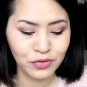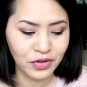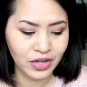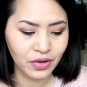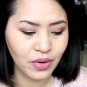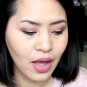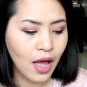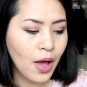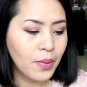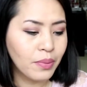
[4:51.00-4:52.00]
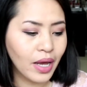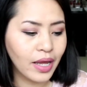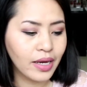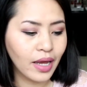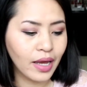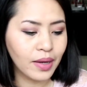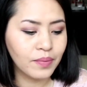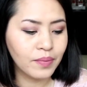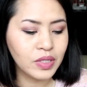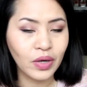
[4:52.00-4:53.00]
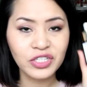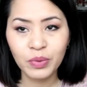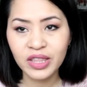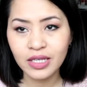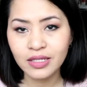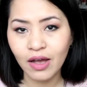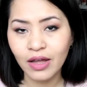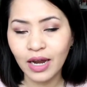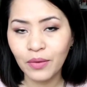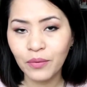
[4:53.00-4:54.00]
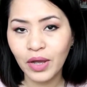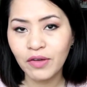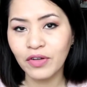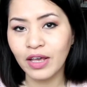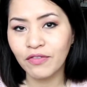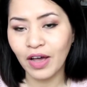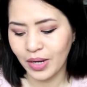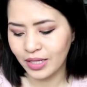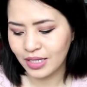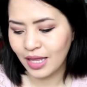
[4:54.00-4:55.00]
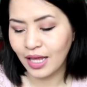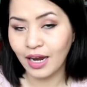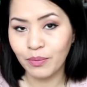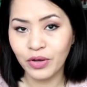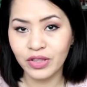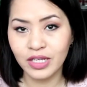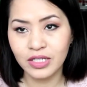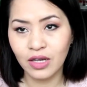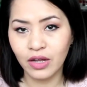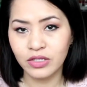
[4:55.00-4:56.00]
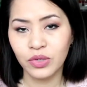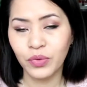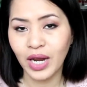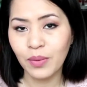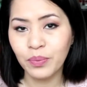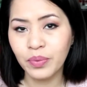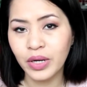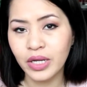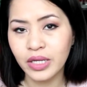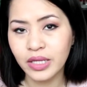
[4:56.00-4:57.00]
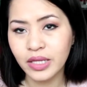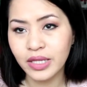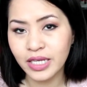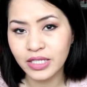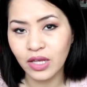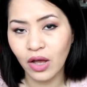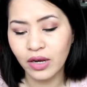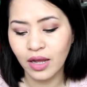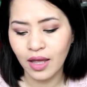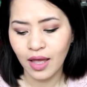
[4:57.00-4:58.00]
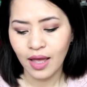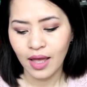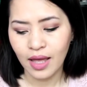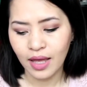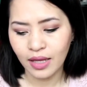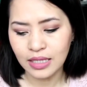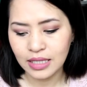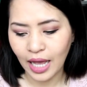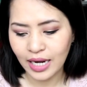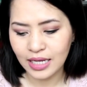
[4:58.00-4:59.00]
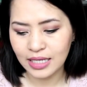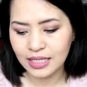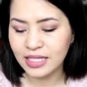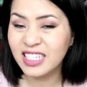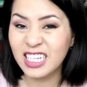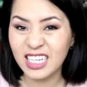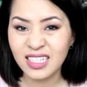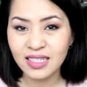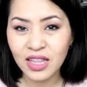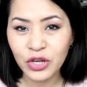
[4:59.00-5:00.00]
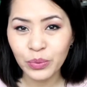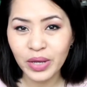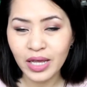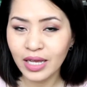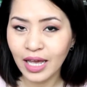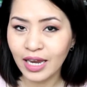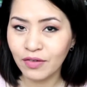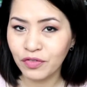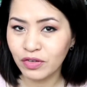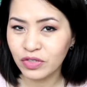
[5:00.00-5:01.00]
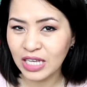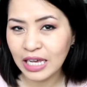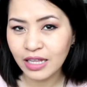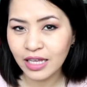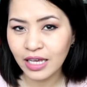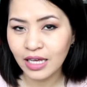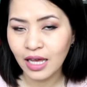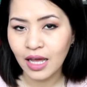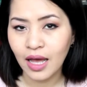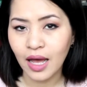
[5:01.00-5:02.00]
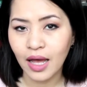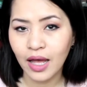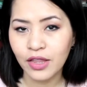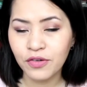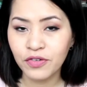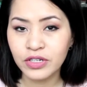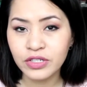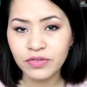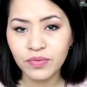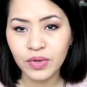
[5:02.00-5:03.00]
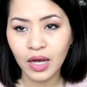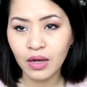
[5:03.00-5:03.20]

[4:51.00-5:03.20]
video. But so I just put this on, I wait for like 5 minutes, and then I put this on. So when I put this on, it kind of stings a little bit, it kind of feels tingly, The first